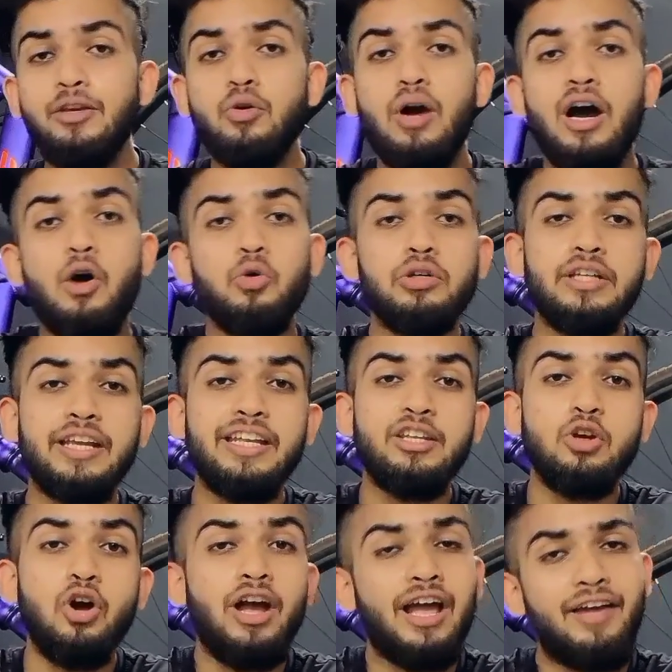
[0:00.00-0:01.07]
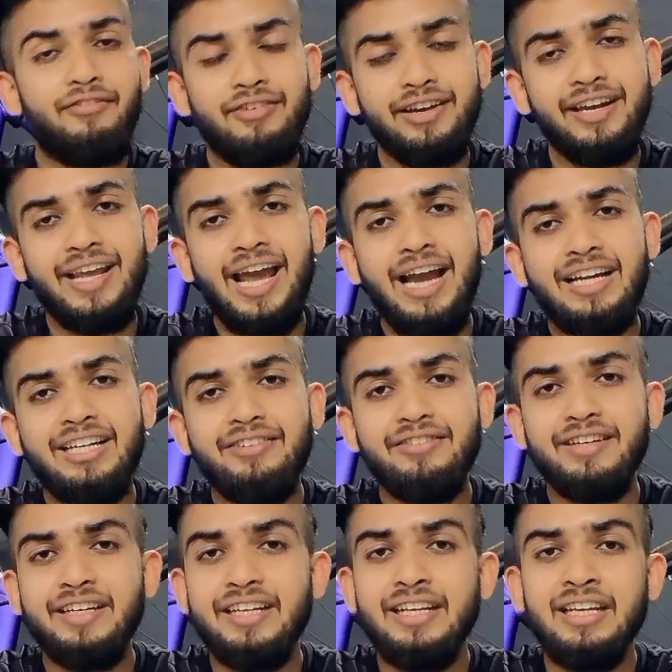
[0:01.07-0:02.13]
you out in your everyday
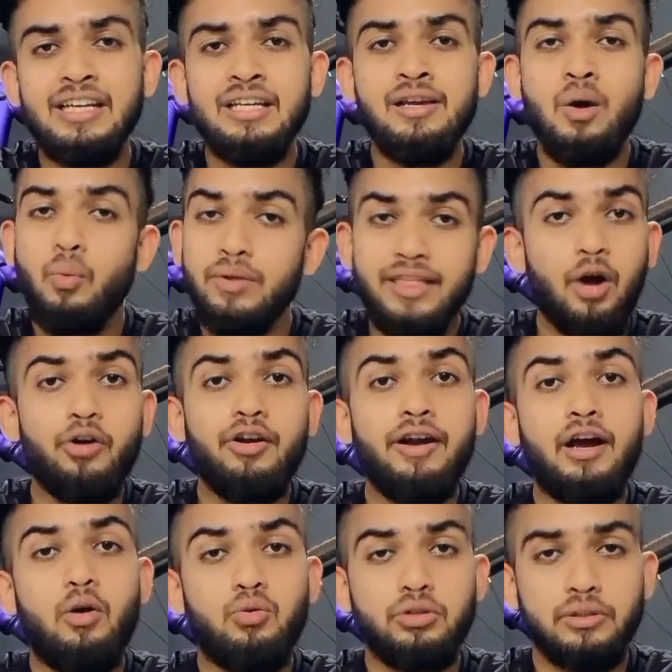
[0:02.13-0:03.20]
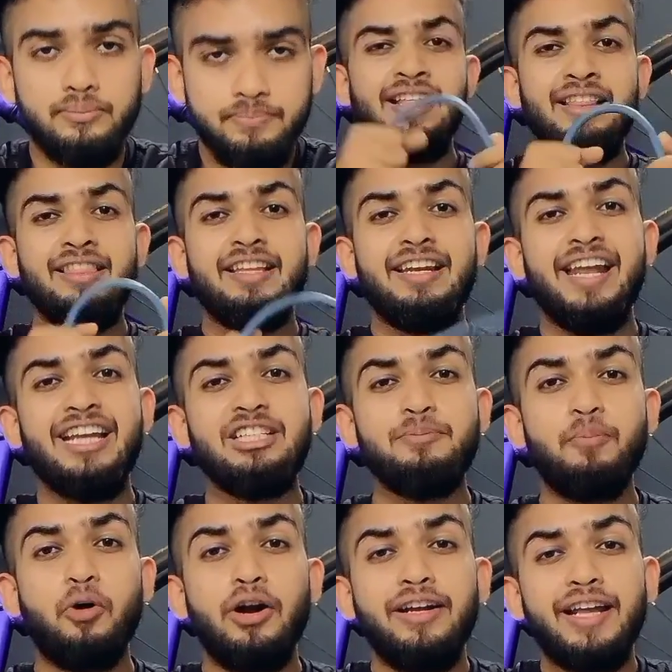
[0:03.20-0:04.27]
activity without a doubt. The next
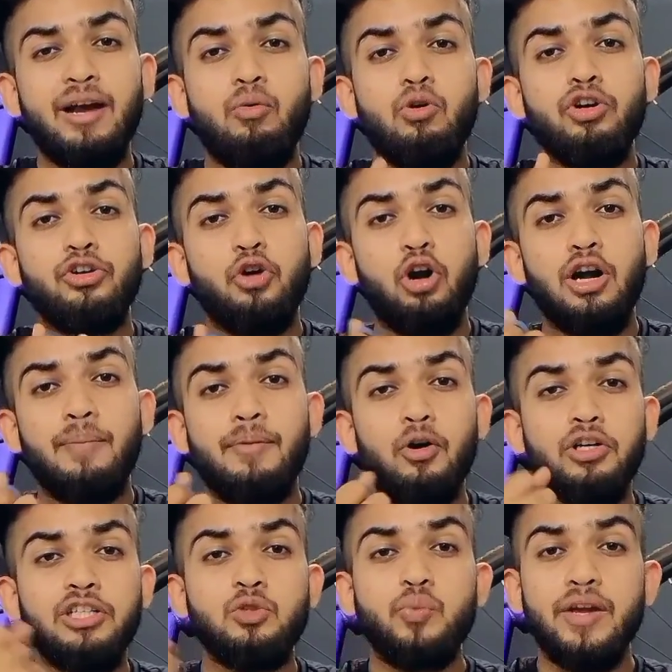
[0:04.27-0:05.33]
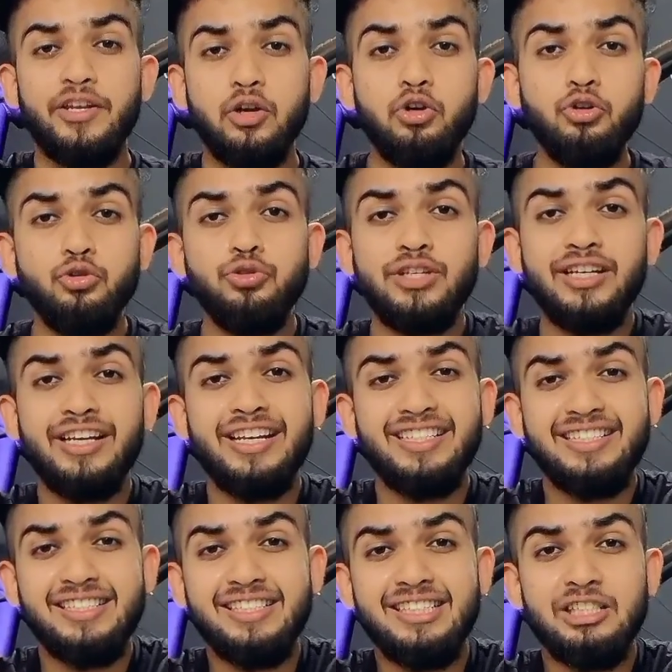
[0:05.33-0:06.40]
point I want to talk about is when you're using a
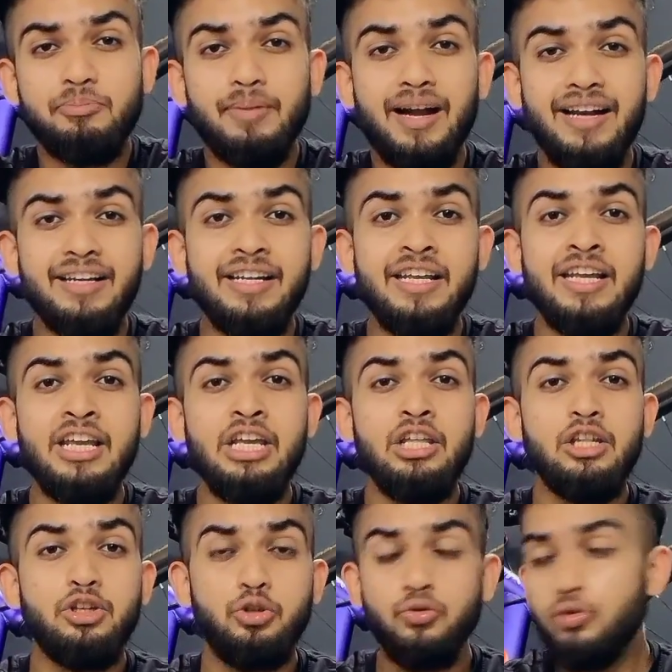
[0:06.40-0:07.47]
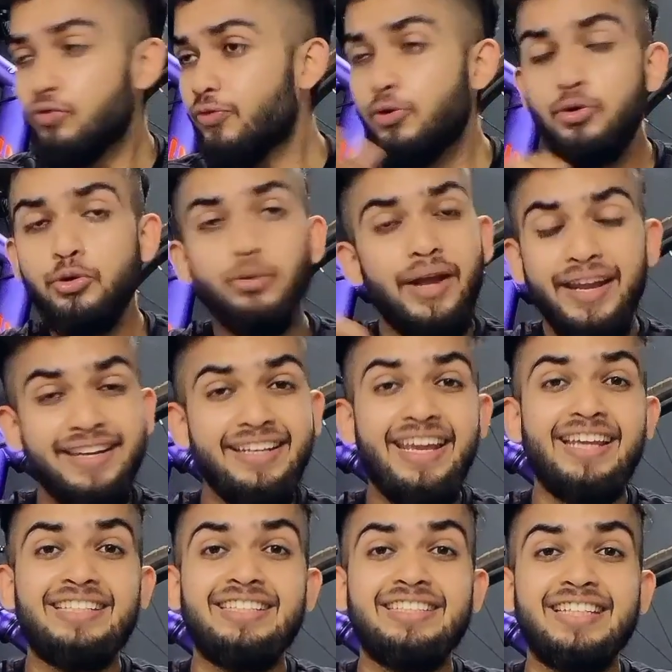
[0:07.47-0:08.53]
resistance band to do any
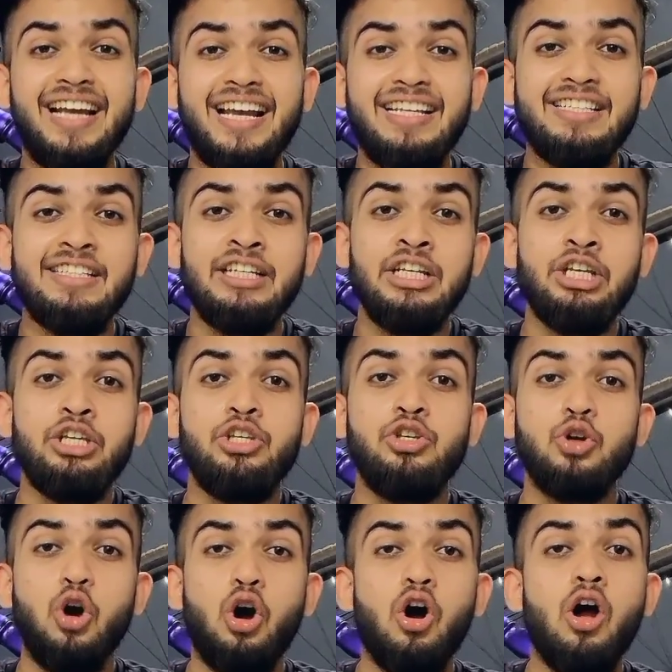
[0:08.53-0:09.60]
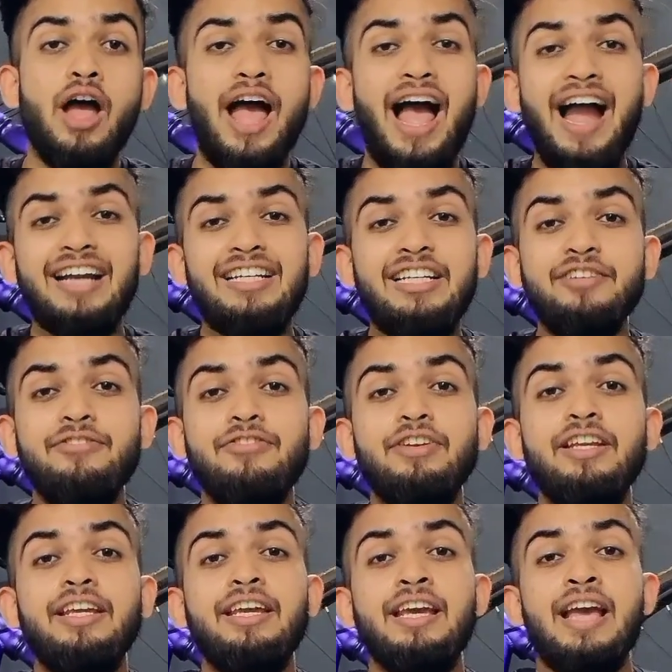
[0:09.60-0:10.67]
exercise, you're
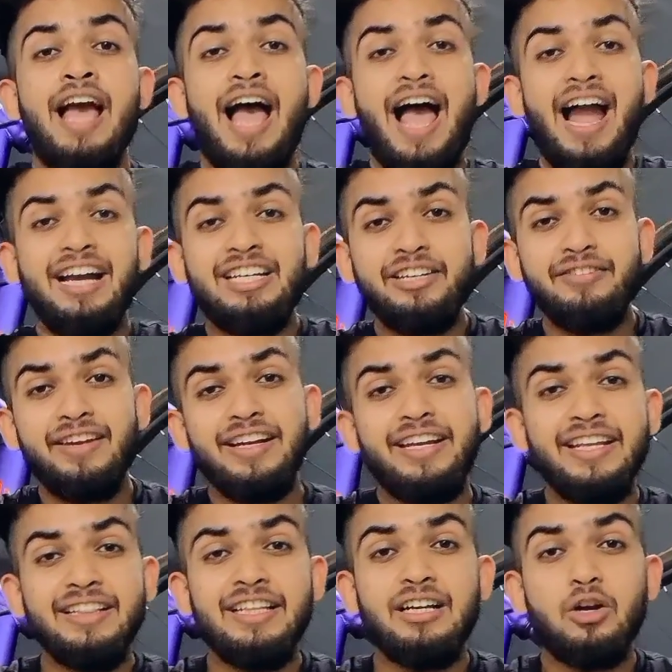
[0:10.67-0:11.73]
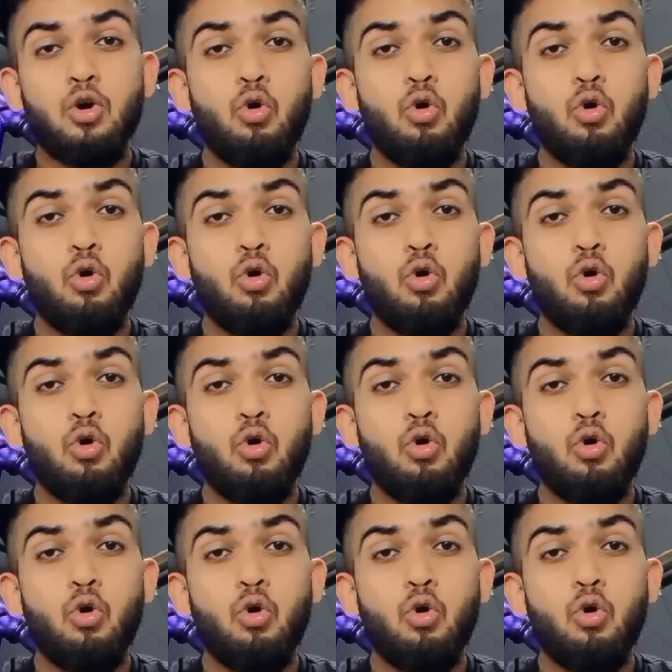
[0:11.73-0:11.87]
actively activating the